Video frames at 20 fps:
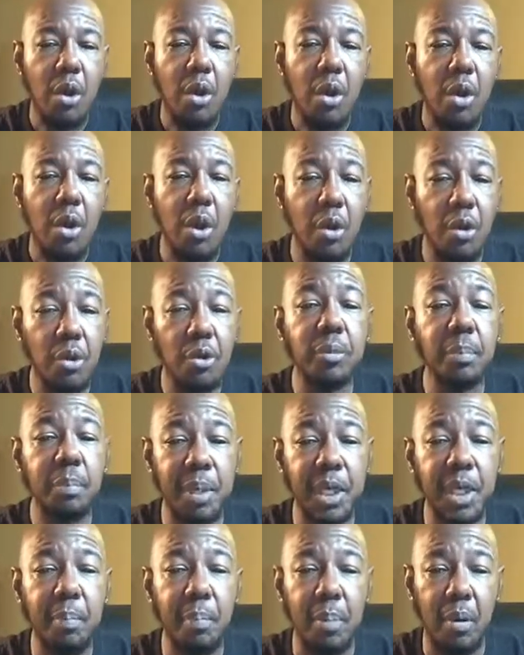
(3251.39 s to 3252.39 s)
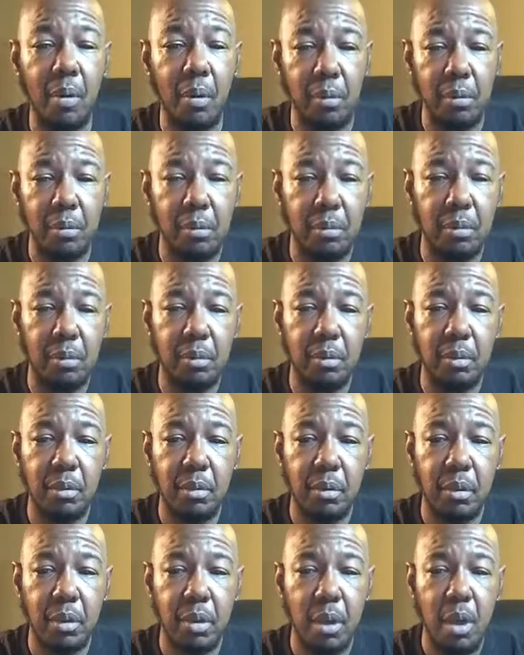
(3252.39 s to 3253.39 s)
hurt people
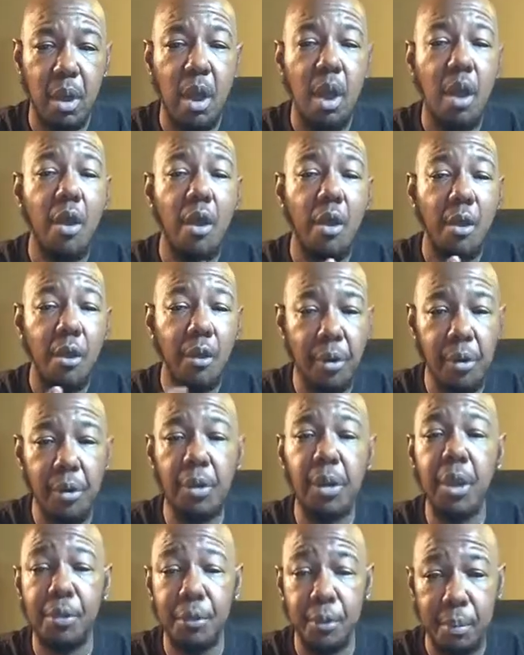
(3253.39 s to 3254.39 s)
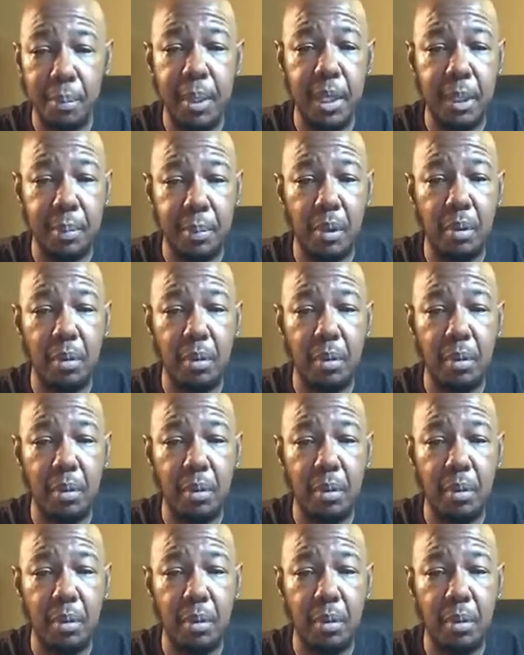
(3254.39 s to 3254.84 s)
hurt other people.